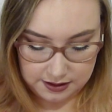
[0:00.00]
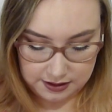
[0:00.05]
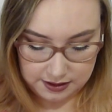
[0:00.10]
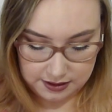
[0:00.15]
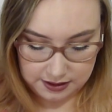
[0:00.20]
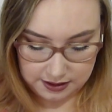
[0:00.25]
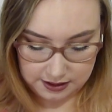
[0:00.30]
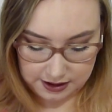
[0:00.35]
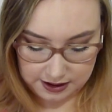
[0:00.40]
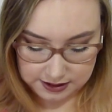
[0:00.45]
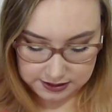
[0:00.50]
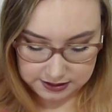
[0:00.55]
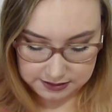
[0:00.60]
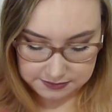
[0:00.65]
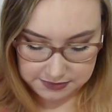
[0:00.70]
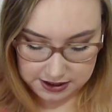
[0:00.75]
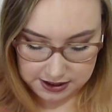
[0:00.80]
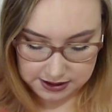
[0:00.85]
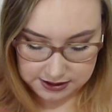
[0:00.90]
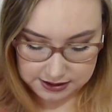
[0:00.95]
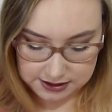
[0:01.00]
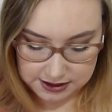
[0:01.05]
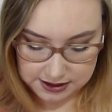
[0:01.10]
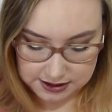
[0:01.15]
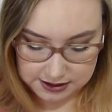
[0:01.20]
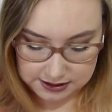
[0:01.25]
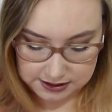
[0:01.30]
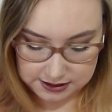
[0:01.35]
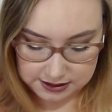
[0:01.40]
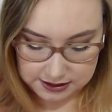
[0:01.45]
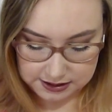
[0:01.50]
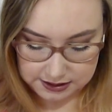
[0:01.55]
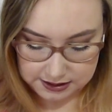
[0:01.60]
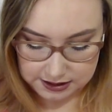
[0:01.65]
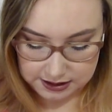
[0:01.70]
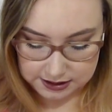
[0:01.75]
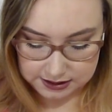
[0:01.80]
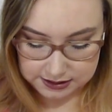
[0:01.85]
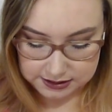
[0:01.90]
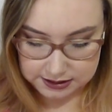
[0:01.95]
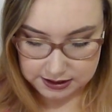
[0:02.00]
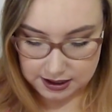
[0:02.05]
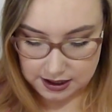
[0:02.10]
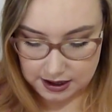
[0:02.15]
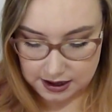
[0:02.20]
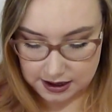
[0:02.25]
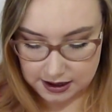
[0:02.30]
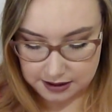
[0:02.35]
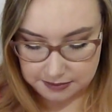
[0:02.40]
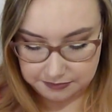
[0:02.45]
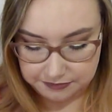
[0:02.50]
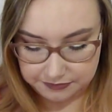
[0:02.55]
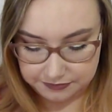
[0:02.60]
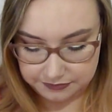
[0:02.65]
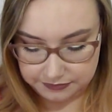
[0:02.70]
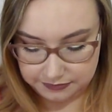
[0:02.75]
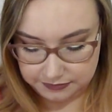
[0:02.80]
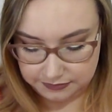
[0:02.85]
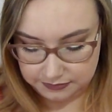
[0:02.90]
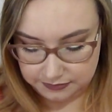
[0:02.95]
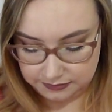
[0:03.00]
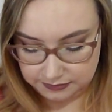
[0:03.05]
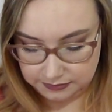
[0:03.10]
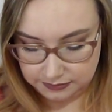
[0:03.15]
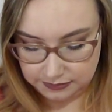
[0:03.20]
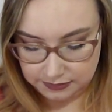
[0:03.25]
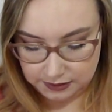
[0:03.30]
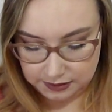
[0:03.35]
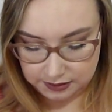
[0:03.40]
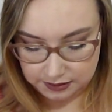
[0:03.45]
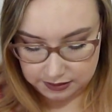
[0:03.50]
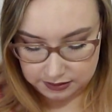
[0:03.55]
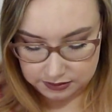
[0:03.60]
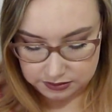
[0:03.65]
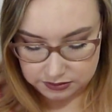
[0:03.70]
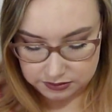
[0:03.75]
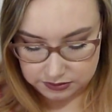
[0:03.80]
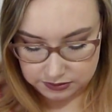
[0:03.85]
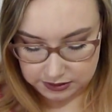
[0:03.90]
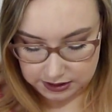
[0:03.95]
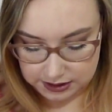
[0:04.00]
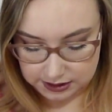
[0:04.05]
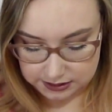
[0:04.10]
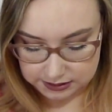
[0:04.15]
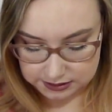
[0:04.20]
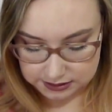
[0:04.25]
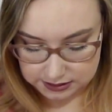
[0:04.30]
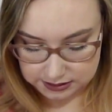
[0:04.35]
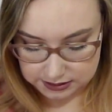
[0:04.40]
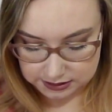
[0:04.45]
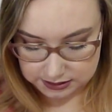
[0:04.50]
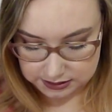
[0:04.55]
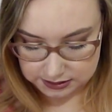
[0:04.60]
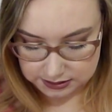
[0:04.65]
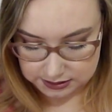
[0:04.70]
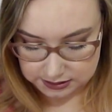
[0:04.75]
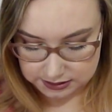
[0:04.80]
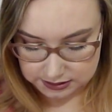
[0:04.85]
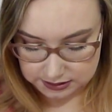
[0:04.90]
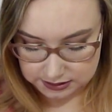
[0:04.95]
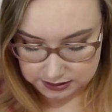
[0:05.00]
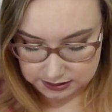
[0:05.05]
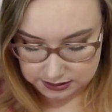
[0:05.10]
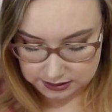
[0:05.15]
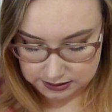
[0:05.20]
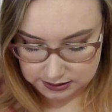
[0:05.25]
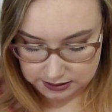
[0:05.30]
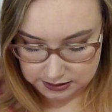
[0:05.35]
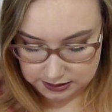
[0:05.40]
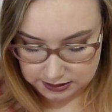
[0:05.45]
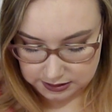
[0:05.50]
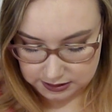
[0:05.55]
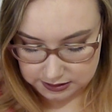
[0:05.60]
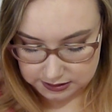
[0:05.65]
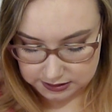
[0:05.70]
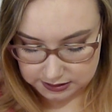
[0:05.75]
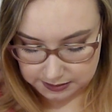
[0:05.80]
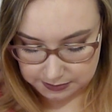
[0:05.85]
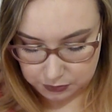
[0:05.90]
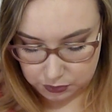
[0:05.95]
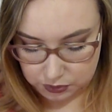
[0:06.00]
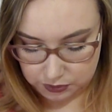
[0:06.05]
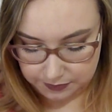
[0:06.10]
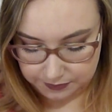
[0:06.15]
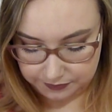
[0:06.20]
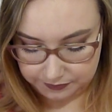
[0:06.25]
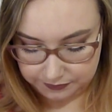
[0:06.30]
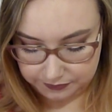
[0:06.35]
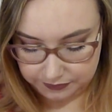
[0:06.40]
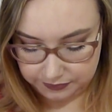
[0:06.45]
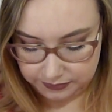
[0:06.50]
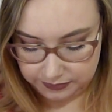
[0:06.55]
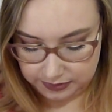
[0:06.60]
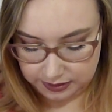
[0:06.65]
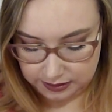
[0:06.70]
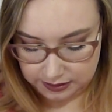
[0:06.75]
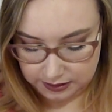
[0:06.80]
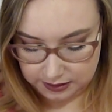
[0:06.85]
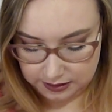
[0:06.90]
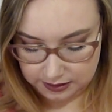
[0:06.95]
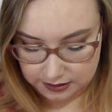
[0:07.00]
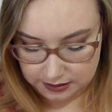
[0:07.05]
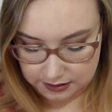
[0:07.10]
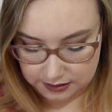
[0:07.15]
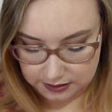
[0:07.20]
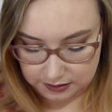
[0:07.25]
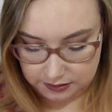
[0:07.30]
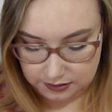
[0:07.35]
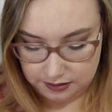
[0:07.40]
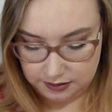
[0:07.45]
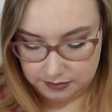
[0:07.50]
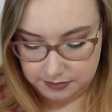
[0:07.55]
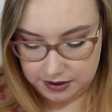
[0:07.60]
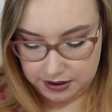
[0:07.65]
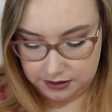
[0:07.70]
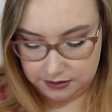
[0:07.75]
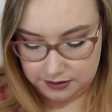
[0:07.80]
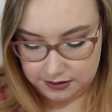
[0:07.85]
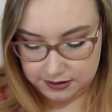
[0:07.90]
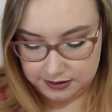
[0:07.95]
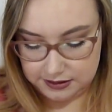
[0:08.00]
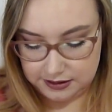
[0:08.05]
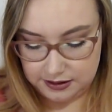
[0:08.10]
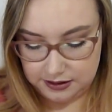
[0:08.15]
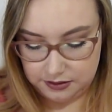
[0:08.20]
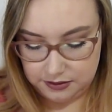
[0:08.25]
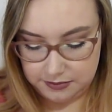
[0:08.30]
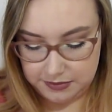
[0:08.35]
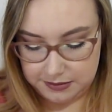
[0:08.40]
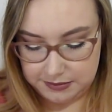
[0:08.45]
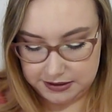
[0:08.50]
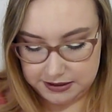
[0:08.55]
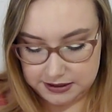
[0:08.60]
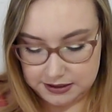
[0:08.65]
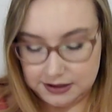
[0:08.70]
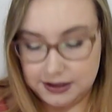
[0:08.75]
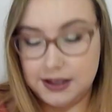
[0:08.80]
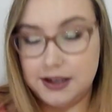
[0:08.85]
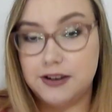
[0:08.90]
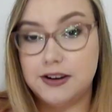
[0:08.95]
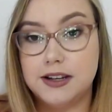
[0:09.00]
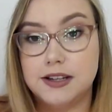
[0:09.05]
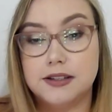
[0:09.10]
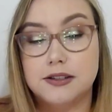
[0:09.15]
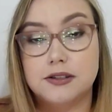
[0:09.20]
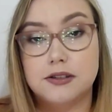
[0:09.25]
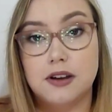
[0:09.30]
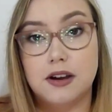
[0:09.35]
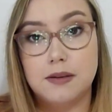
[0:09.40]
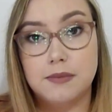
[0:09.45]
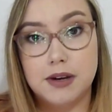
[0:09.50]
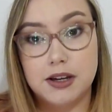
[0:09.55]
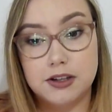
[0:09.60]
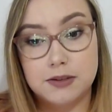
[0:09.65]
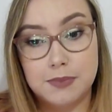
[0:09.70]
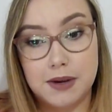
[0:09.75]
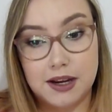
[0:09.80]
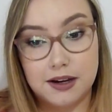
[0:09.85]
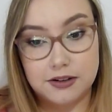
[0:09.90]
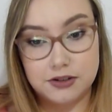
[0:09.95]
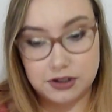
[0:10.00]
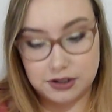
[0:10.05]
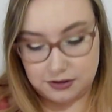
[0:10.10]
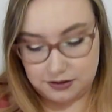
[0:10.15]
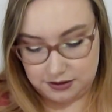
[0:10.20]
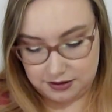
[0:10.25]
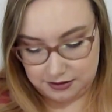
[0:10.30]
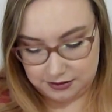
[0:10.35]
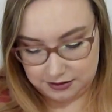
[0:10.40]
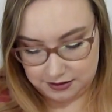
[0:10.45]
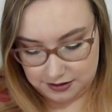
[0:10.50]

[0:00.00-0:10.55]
that to me says that it's time to get some more. Oh my goodness, how am I meant to? There is so much packaging on this.